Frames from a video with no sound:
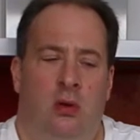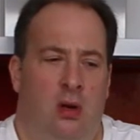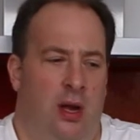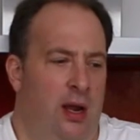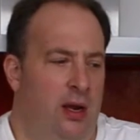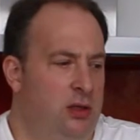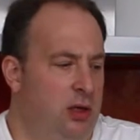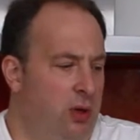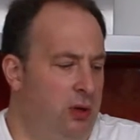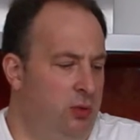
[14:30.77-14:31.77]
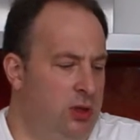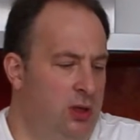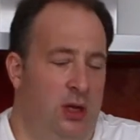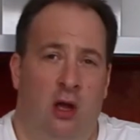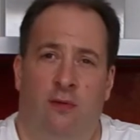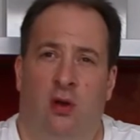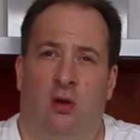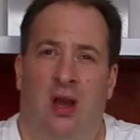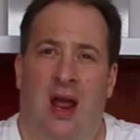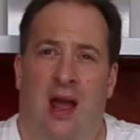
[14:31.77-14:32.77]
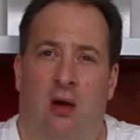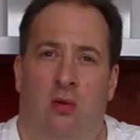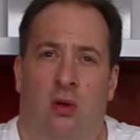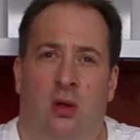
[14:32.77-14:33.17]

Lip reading: and so I will turn the oven on now